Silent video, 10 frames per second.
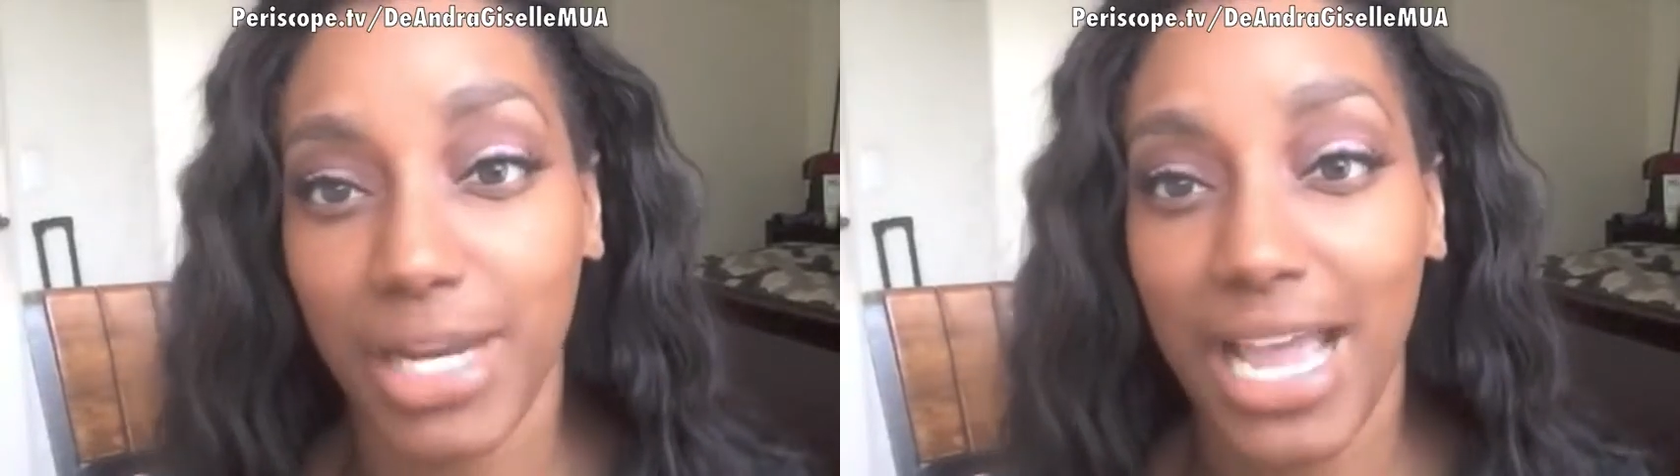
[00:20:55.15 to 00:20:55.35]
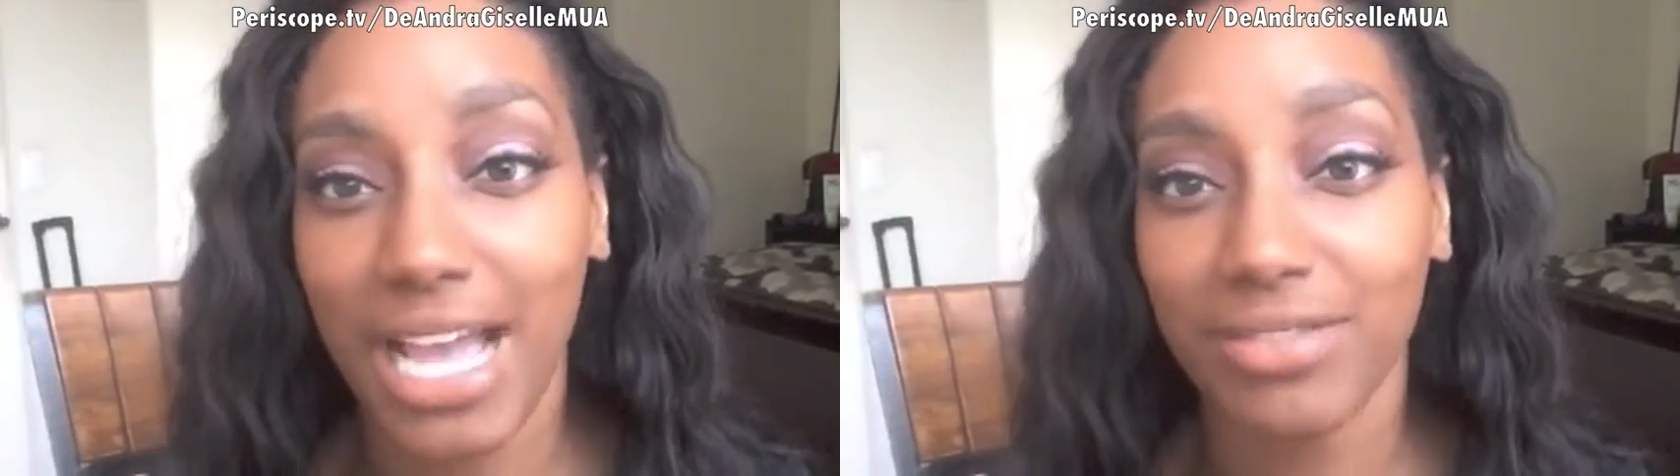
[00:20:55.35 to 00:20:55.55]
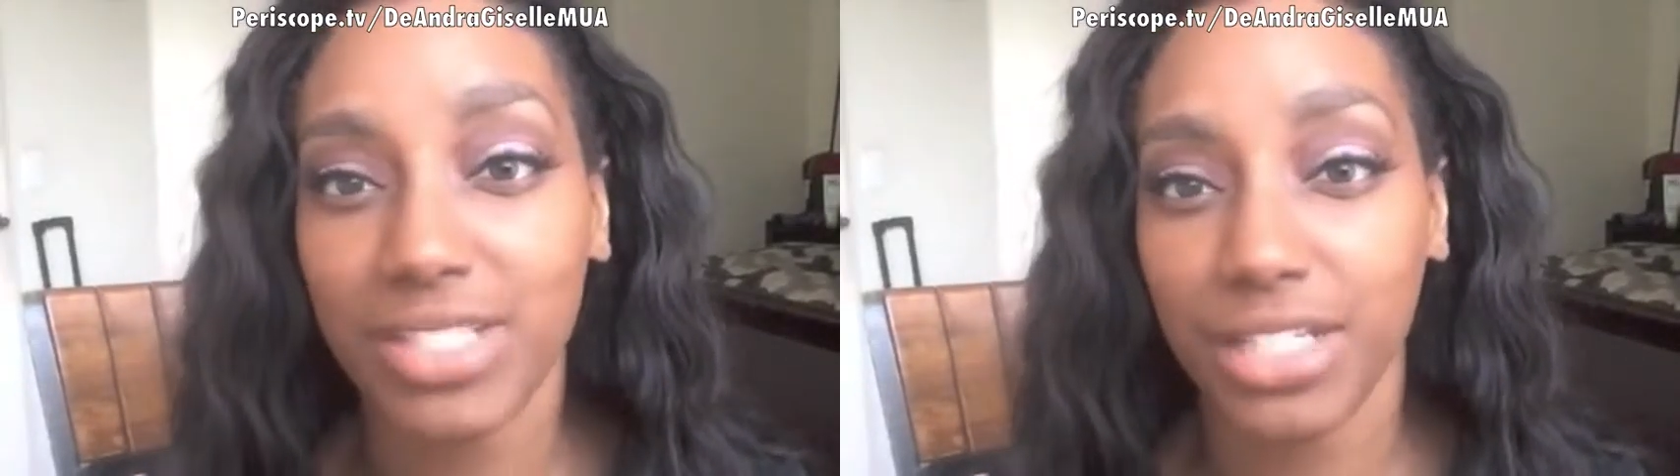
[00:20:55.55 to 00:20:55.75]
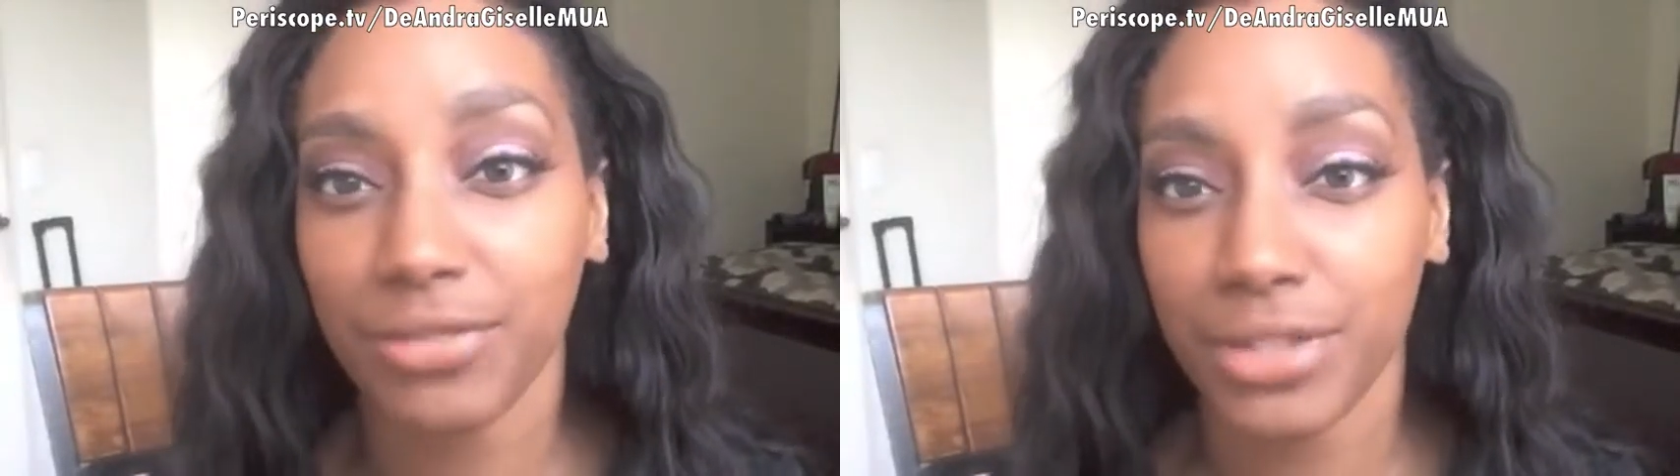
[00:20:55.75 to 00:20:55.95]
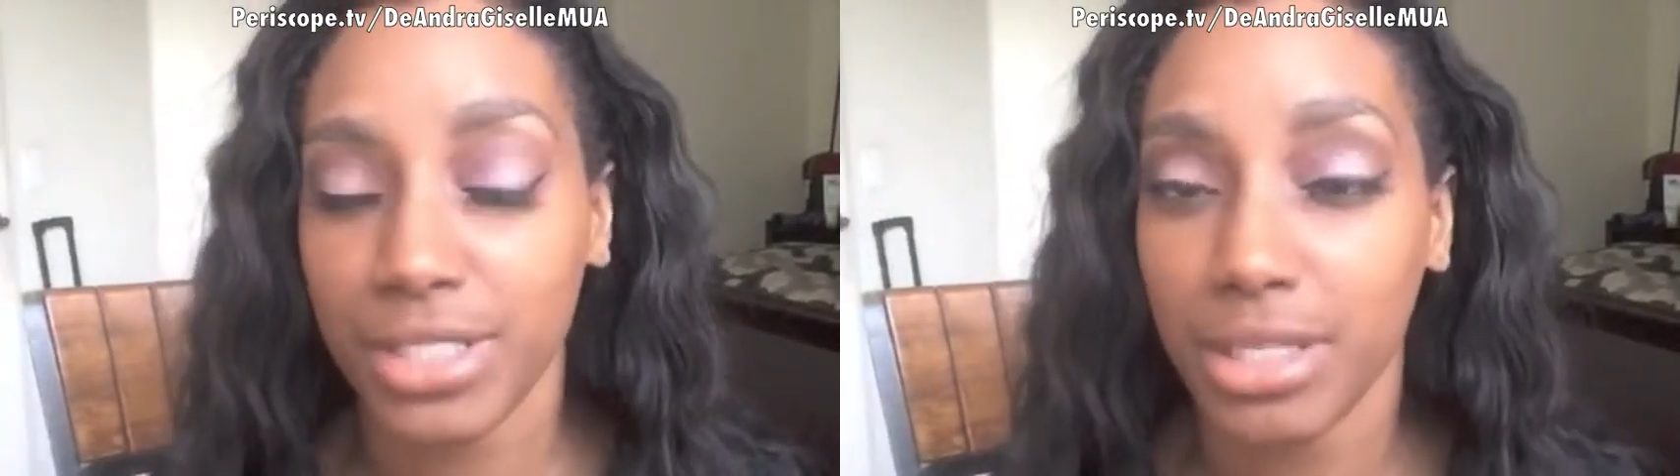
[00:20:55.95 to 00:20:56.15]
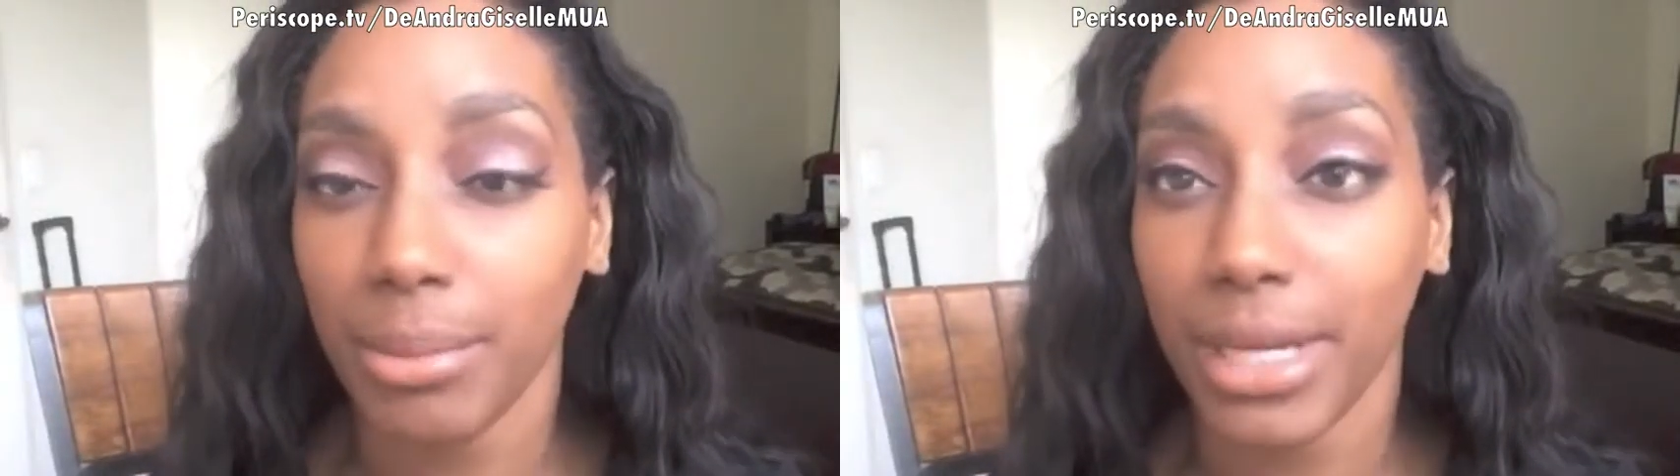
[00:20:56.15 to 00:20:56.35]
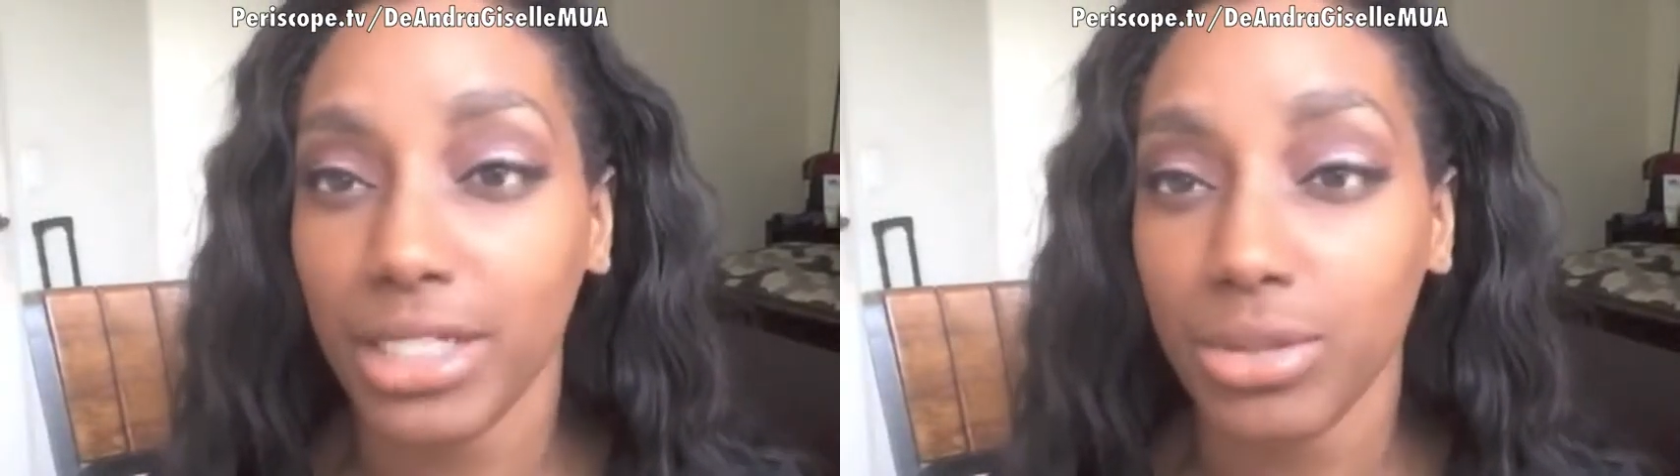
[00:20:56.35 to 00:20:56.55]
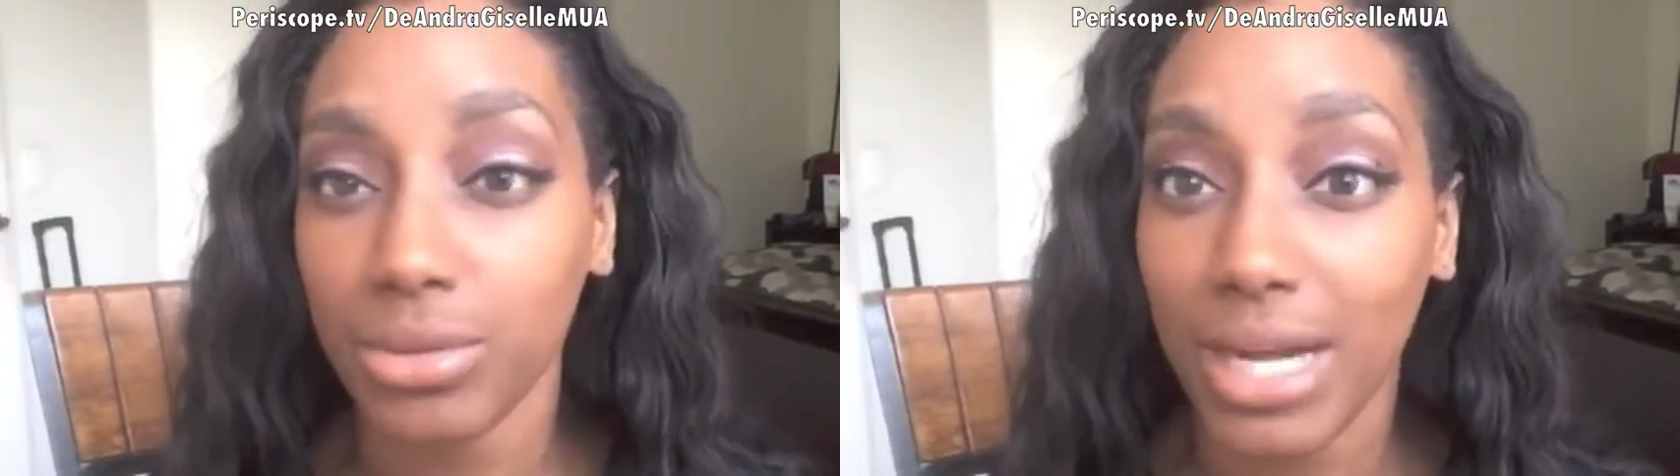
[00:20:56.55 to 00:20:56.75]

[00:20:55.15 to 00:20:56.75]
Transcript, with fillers: but I have done it for somebody who